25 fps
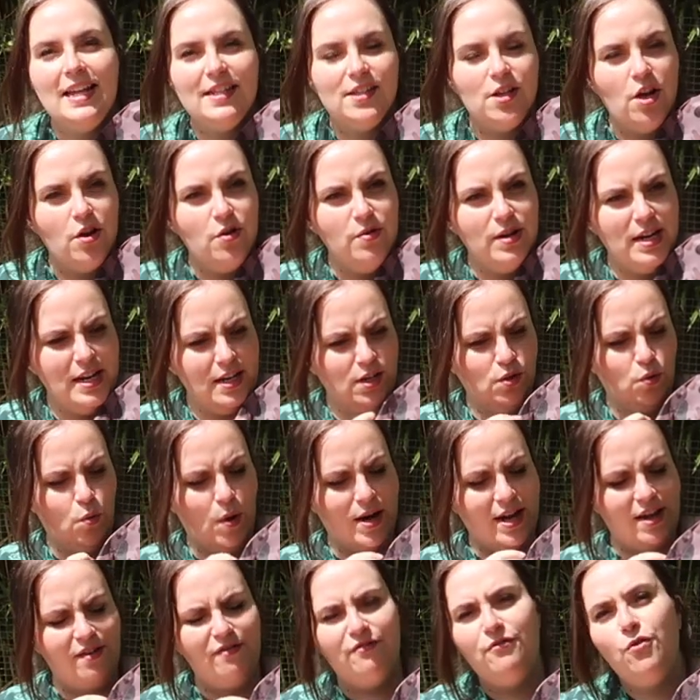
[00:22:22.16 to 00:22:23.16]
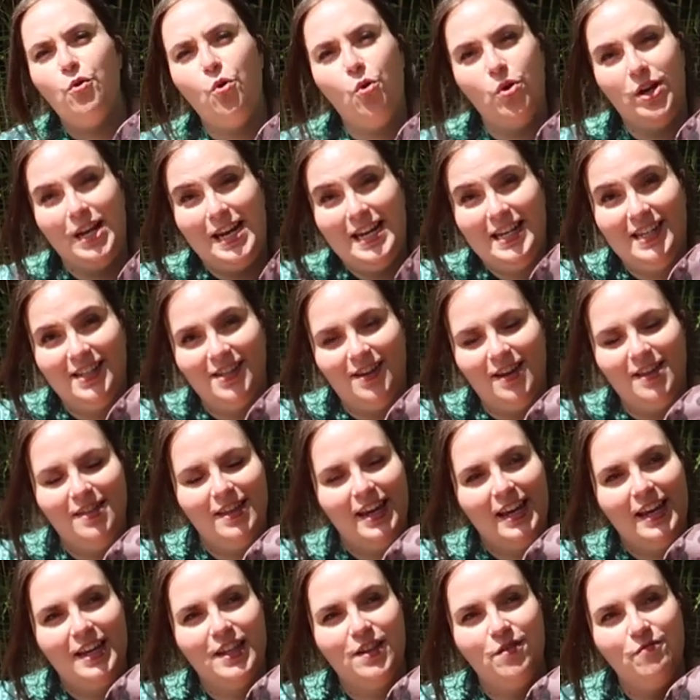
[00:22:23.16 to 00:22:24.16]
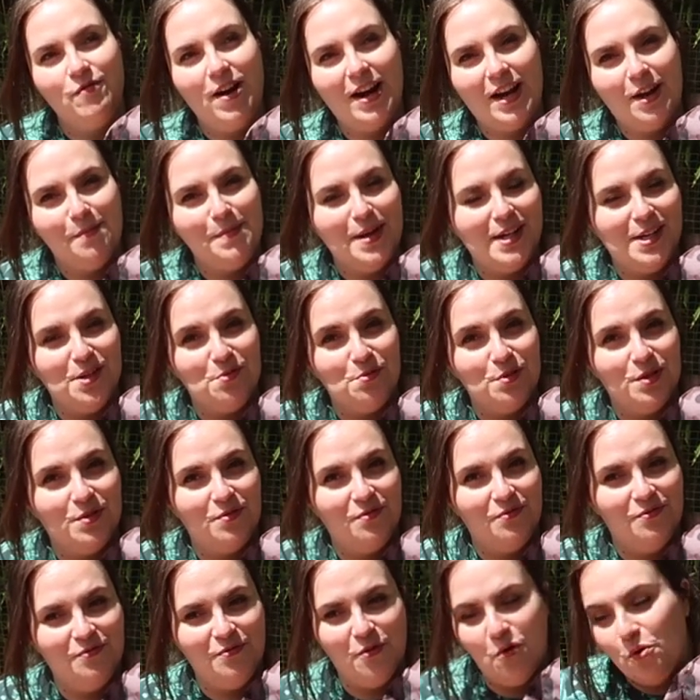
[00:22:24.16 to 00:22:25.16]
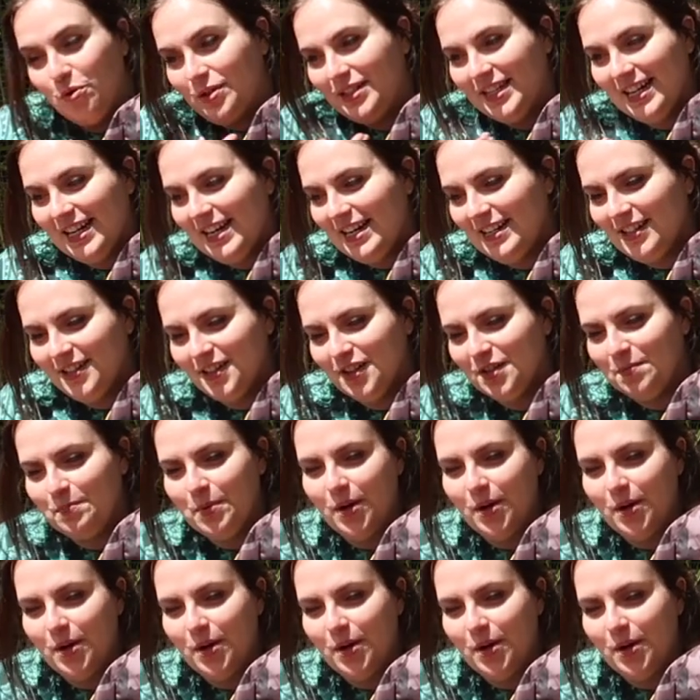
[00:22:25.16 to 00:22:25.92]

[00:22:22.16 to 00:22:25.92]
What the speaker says: It's only 24 litres, I think, and the recommended was 40 litres,